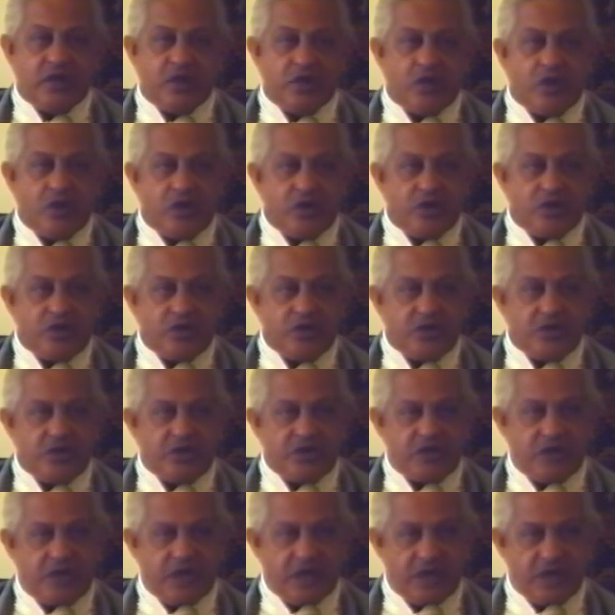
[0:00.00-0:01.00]
conscious
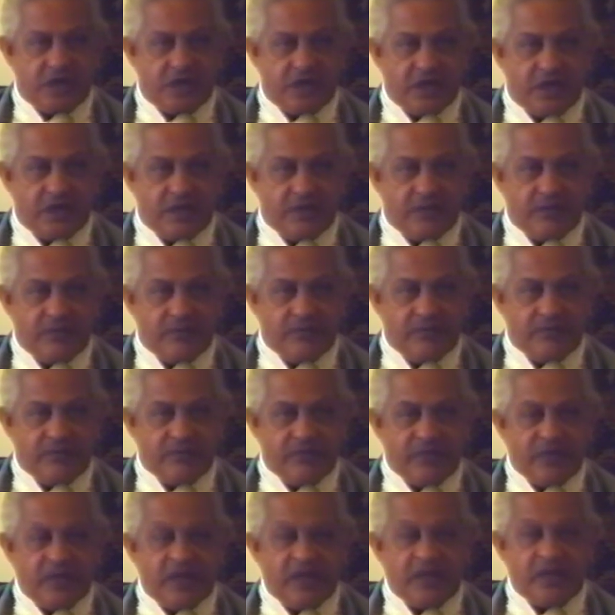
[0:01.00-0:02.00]
thinking,
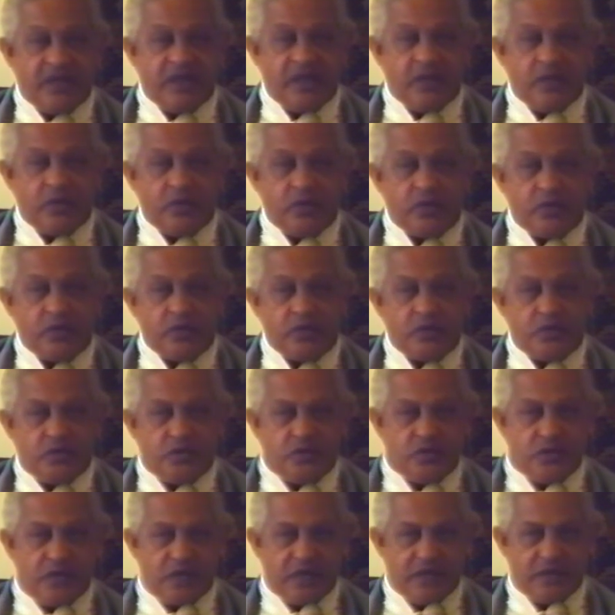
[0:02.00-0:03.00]
and he will
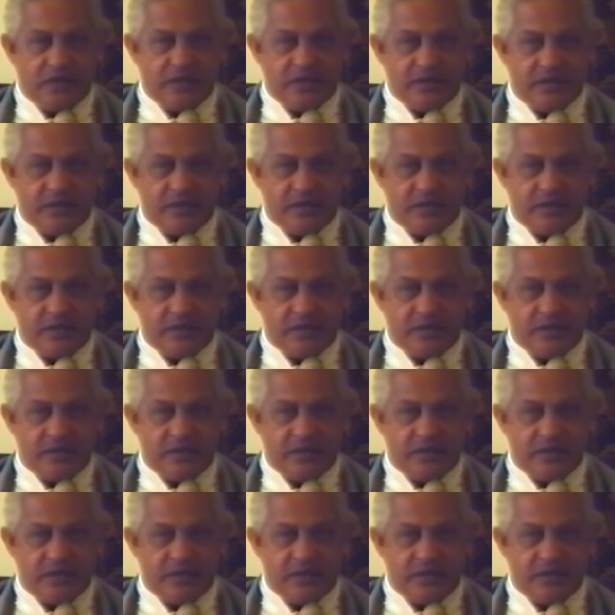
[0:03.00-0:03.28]
do that.